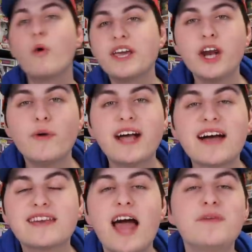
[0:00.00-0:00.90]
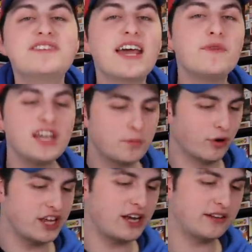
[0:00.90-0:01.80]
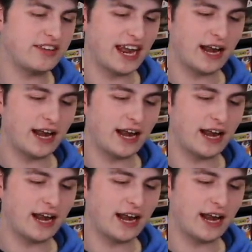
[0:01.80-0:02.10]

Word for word: Well, you know what, guys? I would say we did pretty good today.